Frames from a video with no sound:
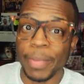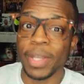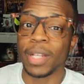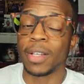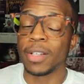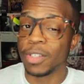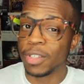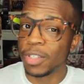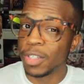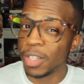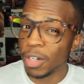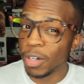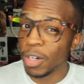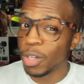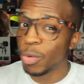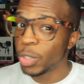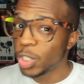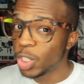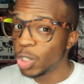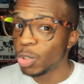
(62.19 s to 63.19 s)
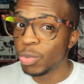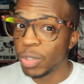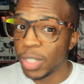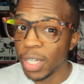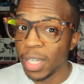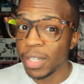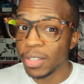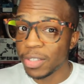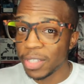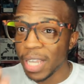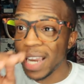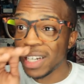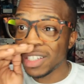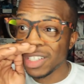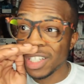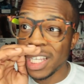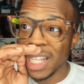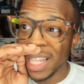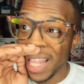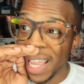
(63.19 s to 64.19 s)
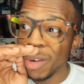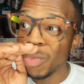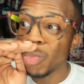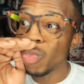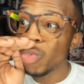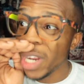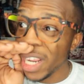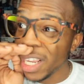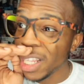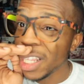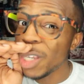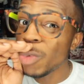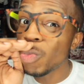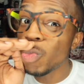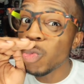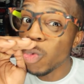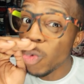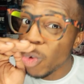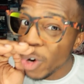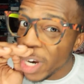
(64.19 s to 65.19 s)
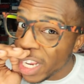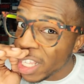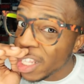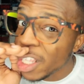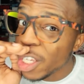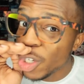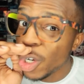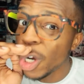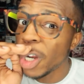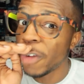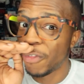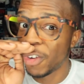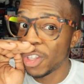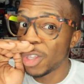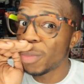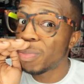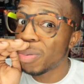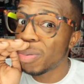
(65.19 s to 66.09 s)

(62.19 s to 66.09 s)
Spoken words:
I mean, considering what you get, it's actually like really, really good for the